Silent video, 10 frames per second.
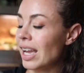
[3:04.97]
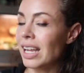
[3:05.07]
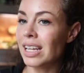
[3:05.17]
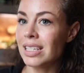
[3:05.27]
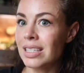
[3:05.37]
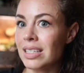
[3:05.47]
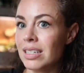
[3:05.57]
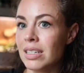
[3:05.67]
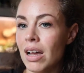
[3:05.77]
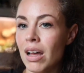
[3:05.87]
And it's
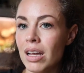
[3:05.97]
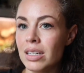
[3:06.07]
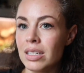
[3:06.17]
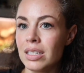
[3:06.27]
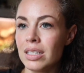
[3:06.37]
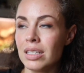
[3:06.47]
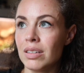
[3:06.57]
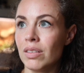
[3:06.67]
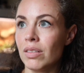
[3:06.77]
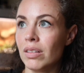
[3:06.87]
not,
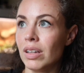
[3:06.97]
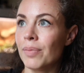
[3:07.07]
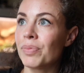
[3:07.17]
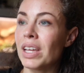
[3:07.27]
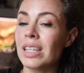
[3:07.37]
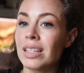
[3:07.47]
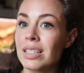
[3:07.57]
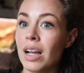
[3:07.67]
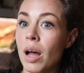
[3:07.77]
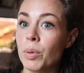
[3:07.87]
I think that's
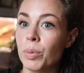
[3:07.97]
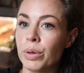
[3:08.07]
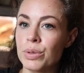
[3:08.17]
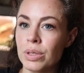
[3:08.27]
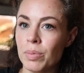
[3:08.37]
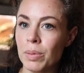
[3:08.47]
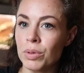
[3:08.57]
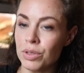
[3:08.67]
a common pose that people